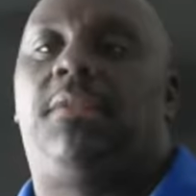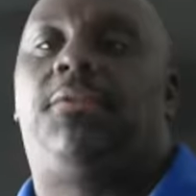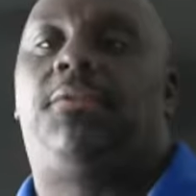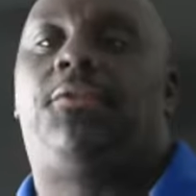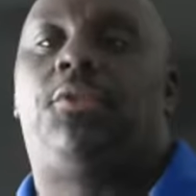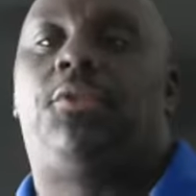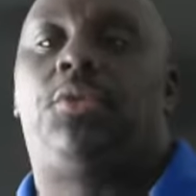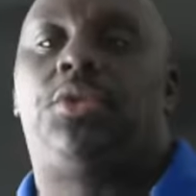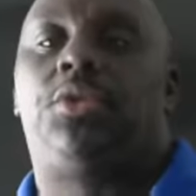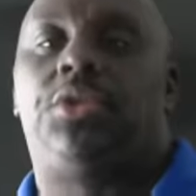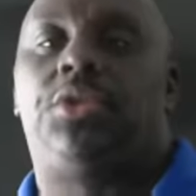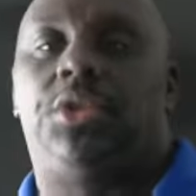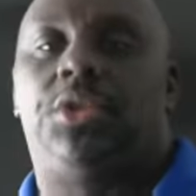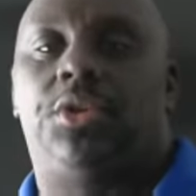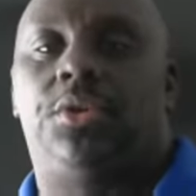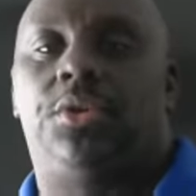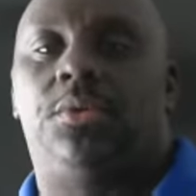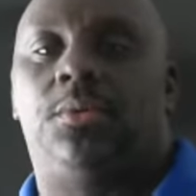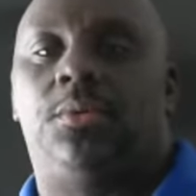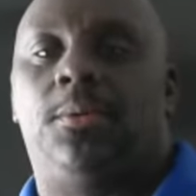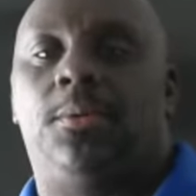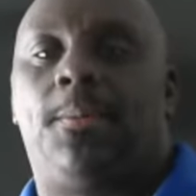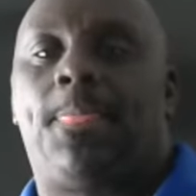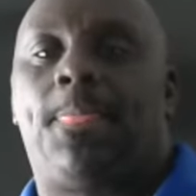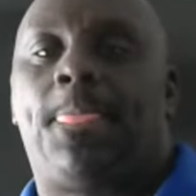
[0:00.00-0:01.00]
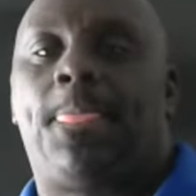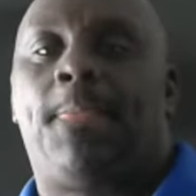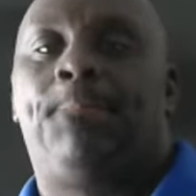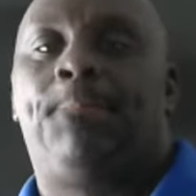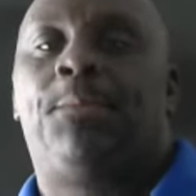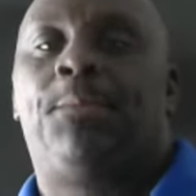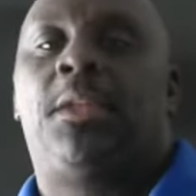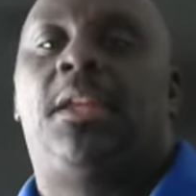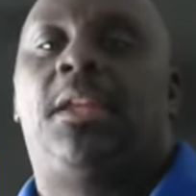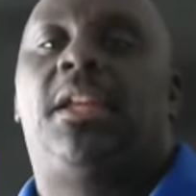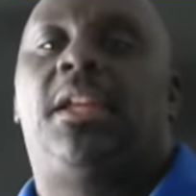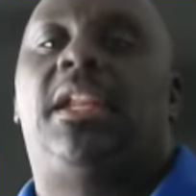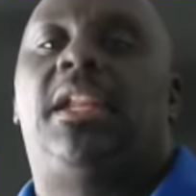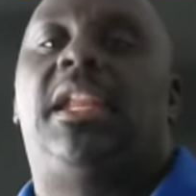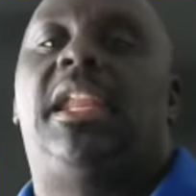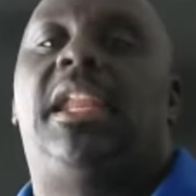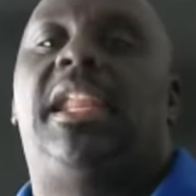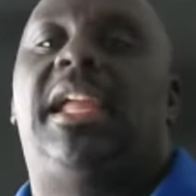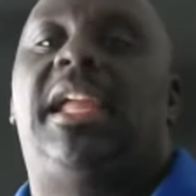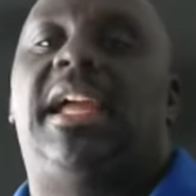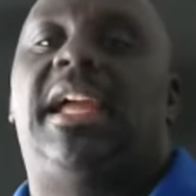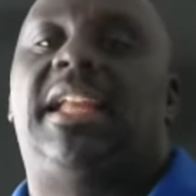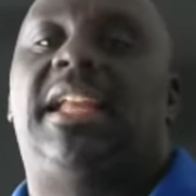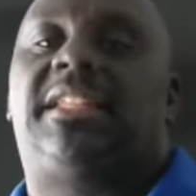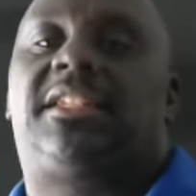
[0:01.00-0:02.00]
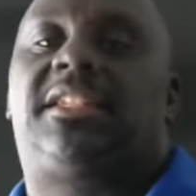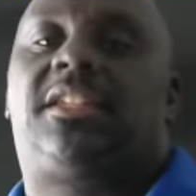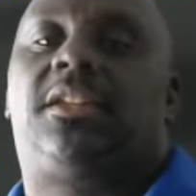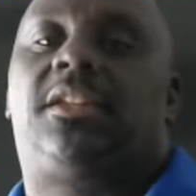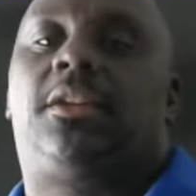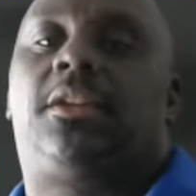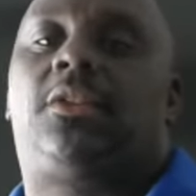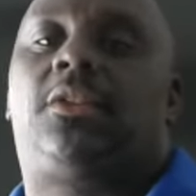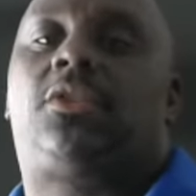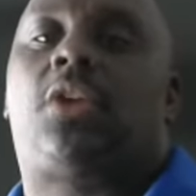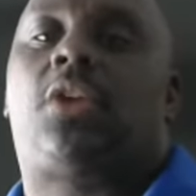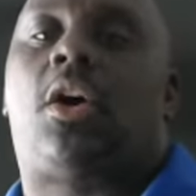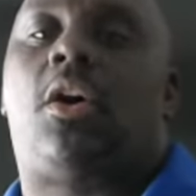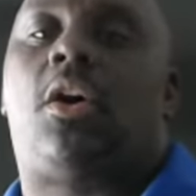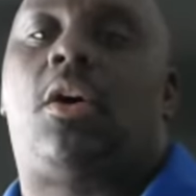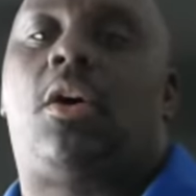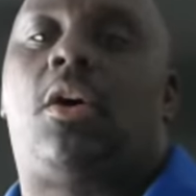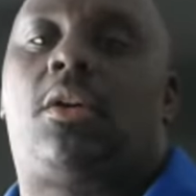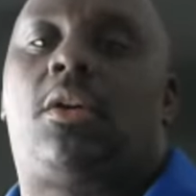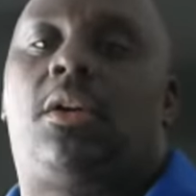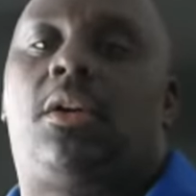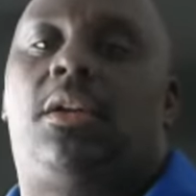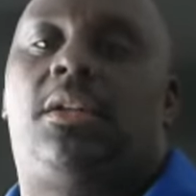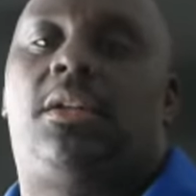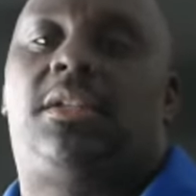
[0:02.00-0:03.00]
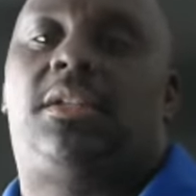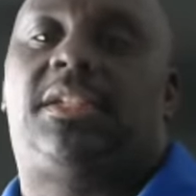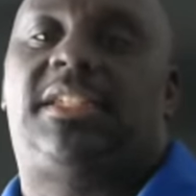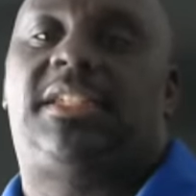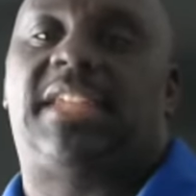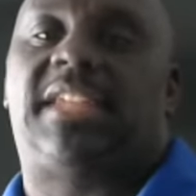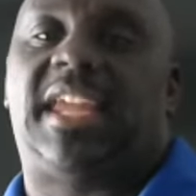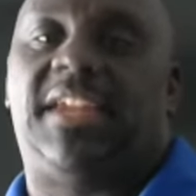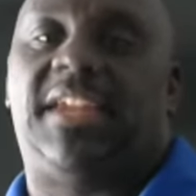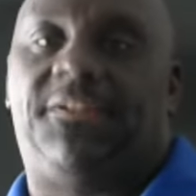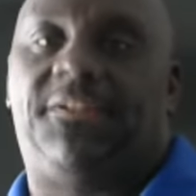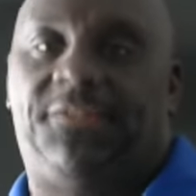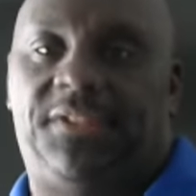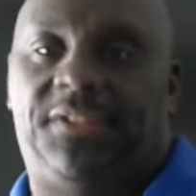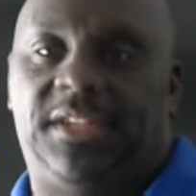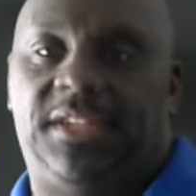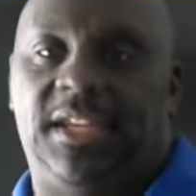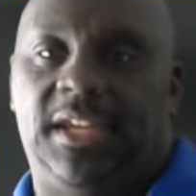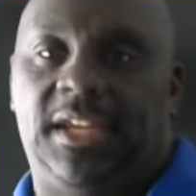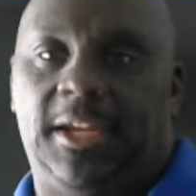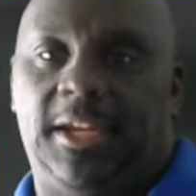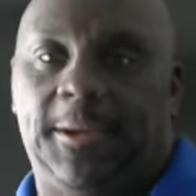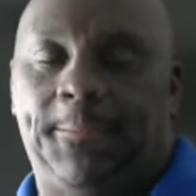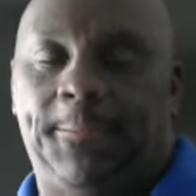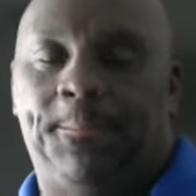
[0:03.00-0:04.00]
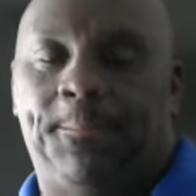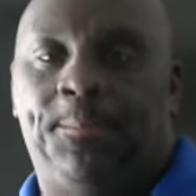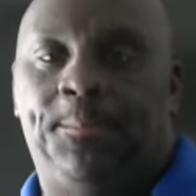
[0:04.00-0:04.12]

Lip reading: for you. Let's talk safety.